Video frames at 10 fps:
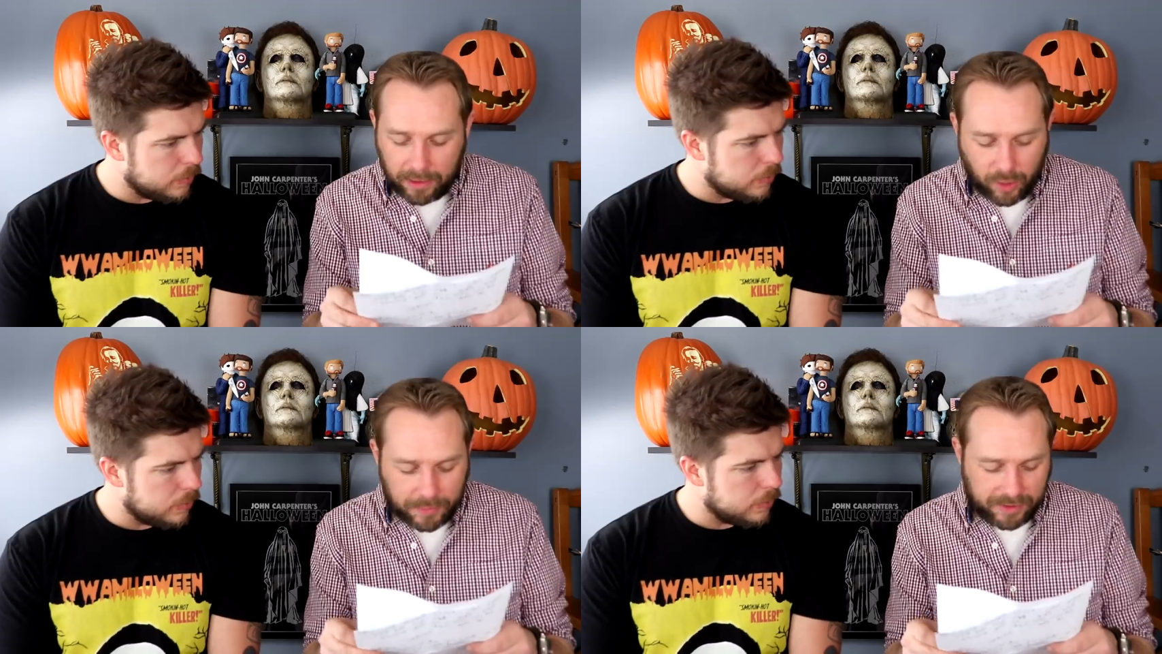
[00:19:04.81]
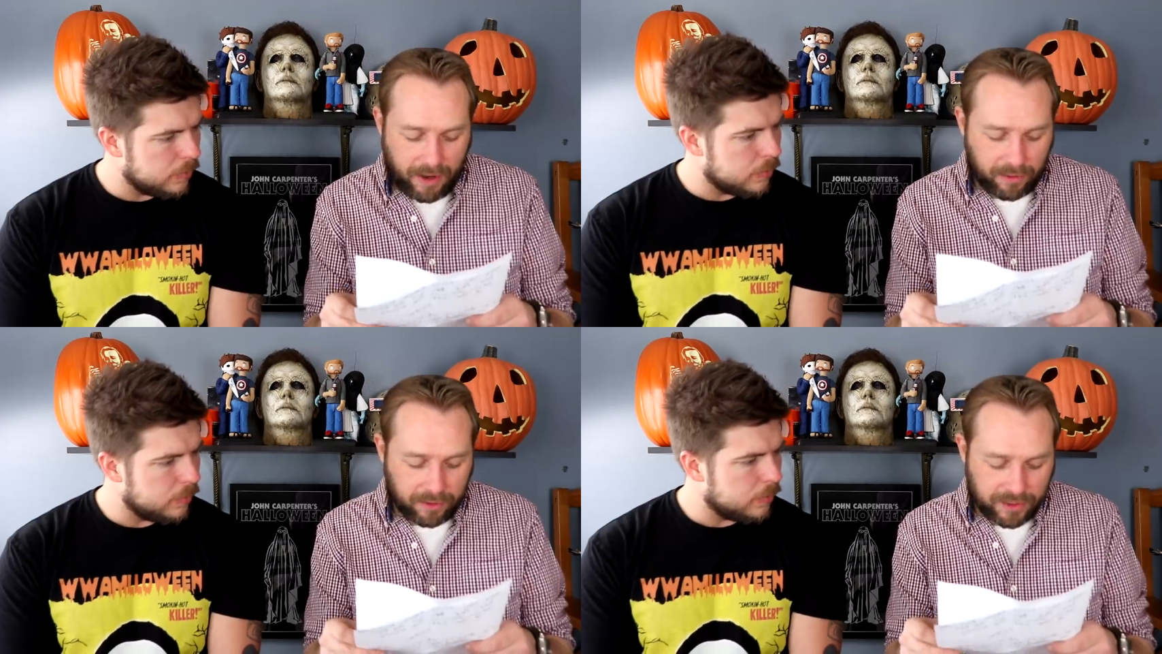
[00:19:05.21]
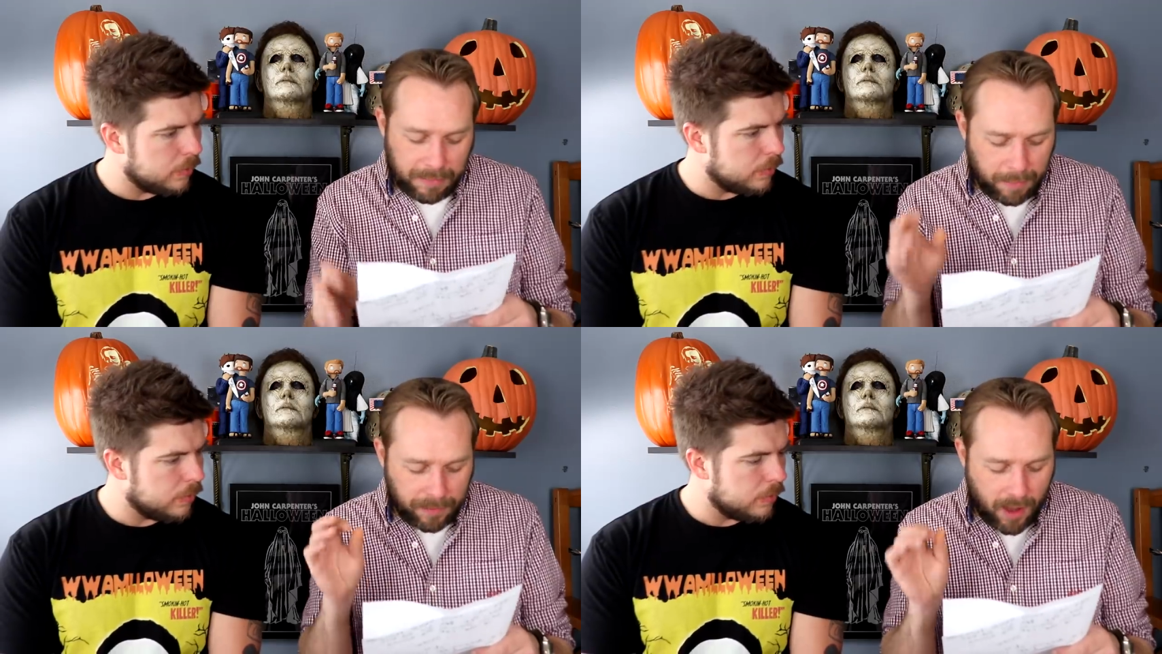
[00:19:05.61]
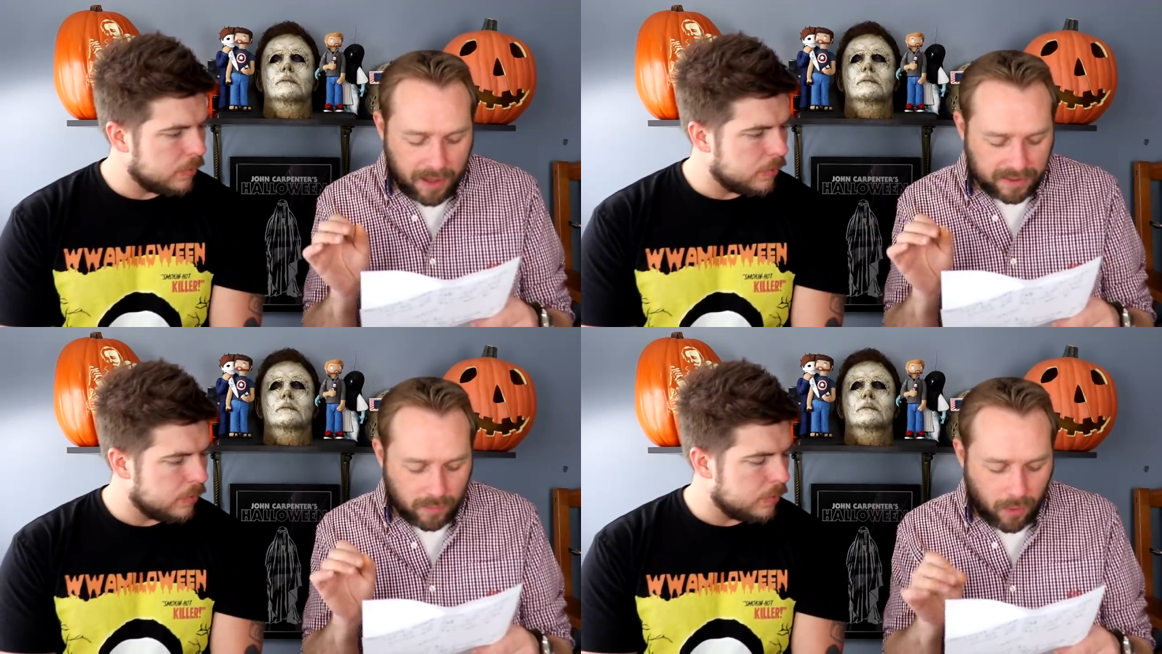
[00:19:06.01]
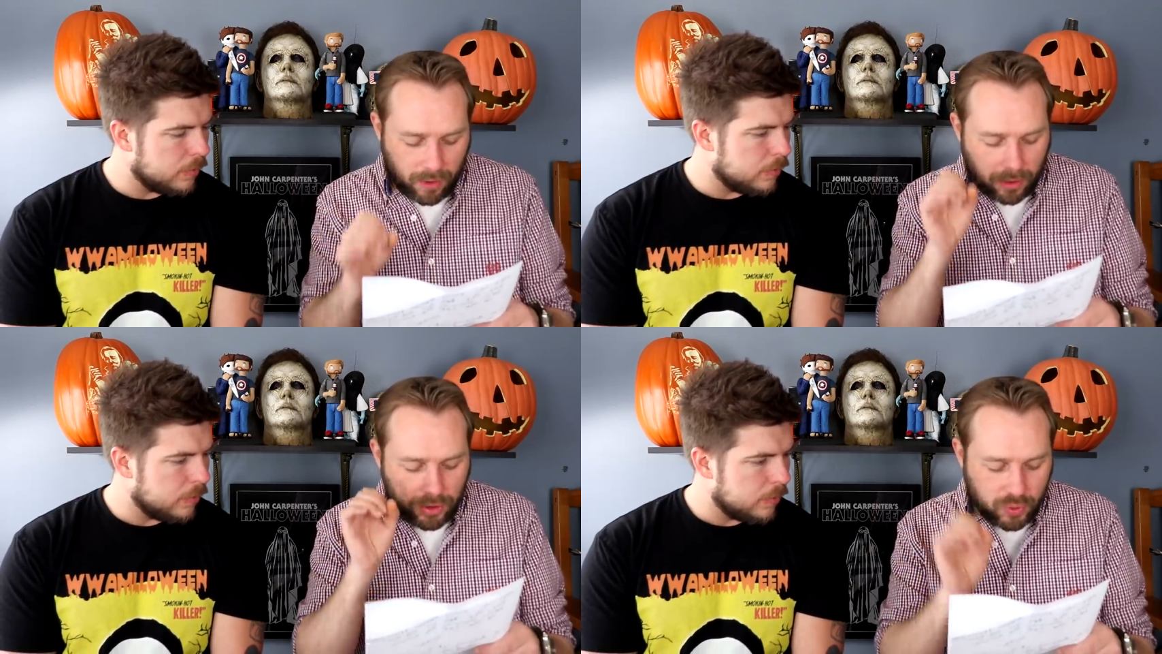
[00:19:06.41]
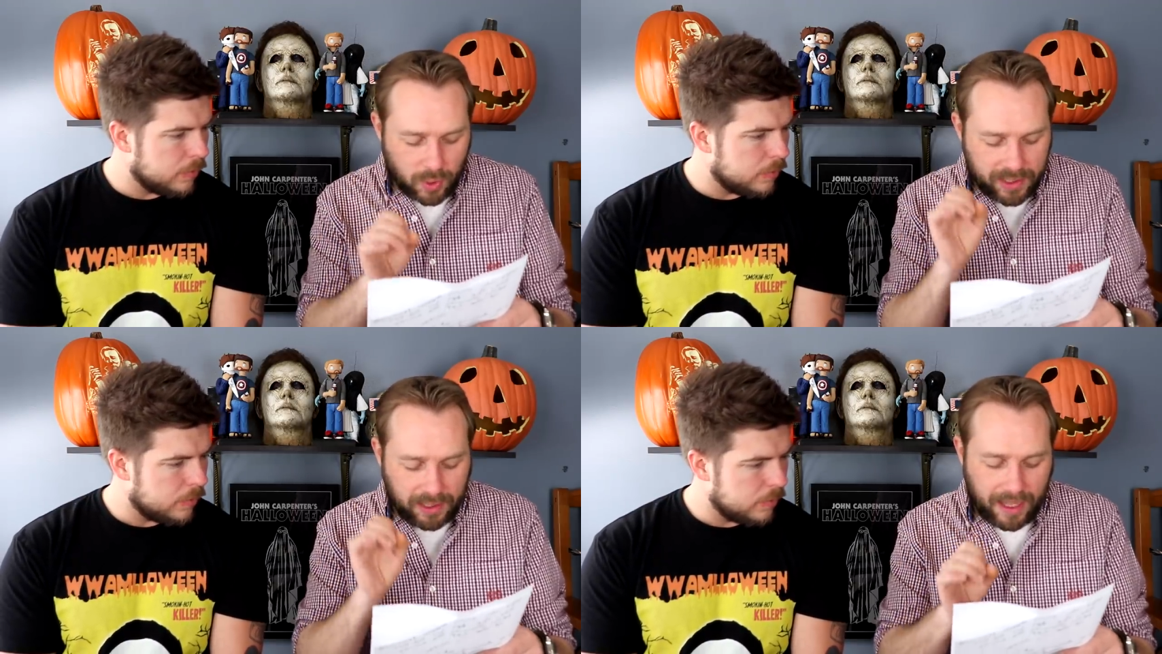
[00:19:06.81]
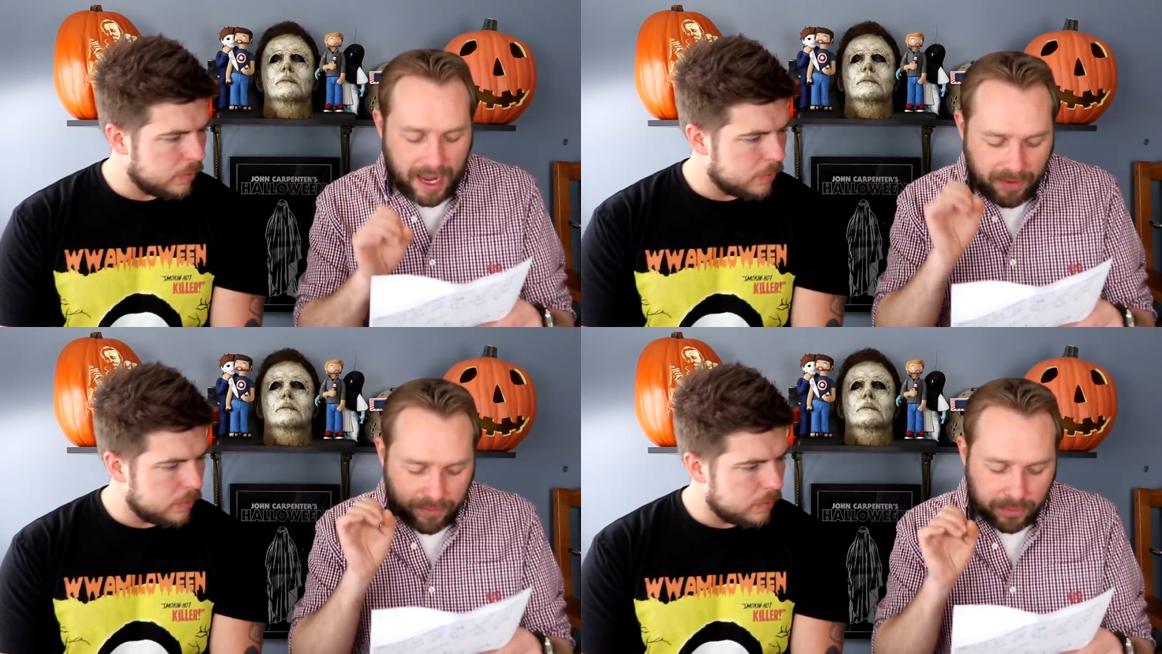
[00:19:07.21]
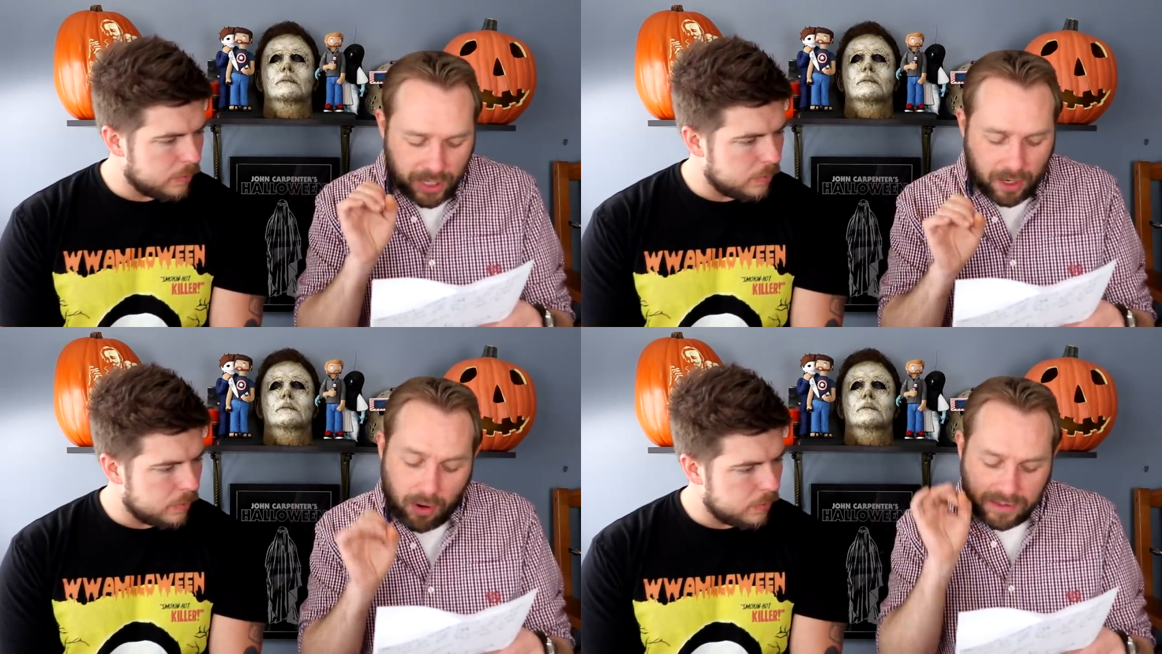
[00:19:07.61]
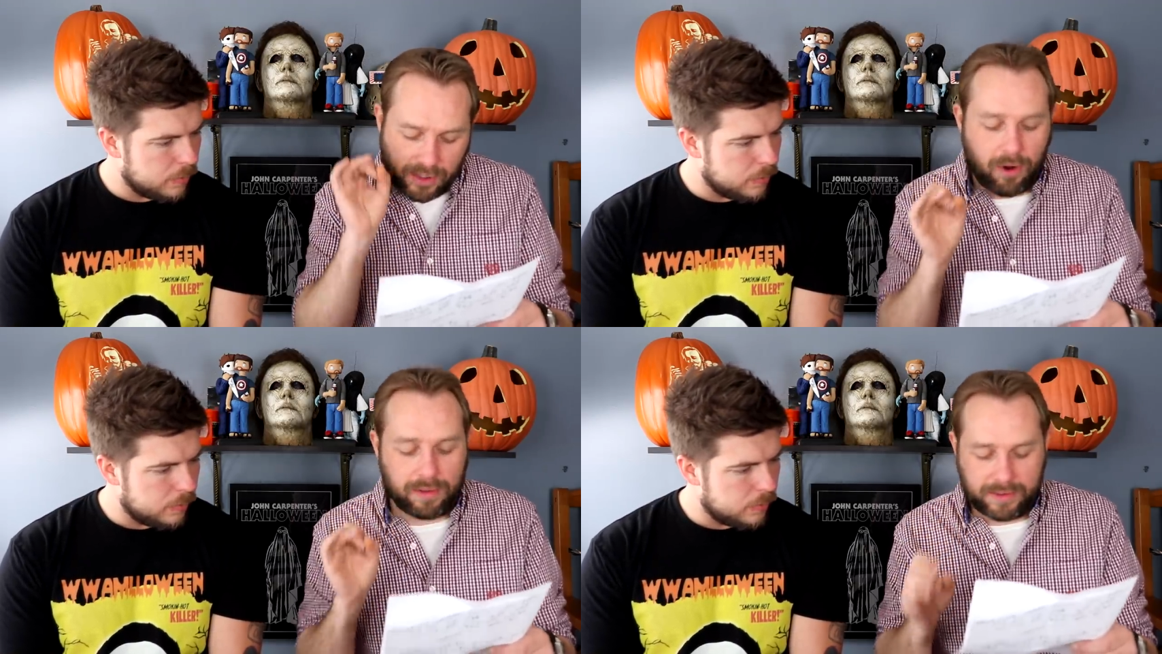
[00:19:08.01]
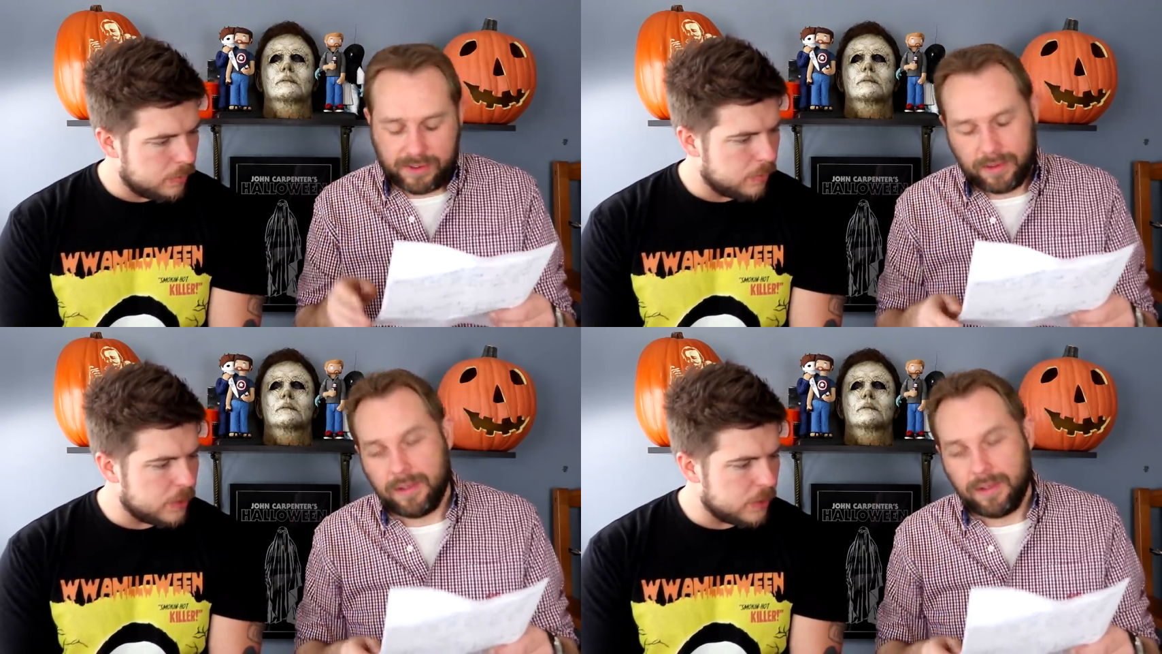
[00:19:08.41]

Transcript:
Speaker 1: and Loomis characters. Keep up the awesome work, Jordan and Lane from J Kartz Arts.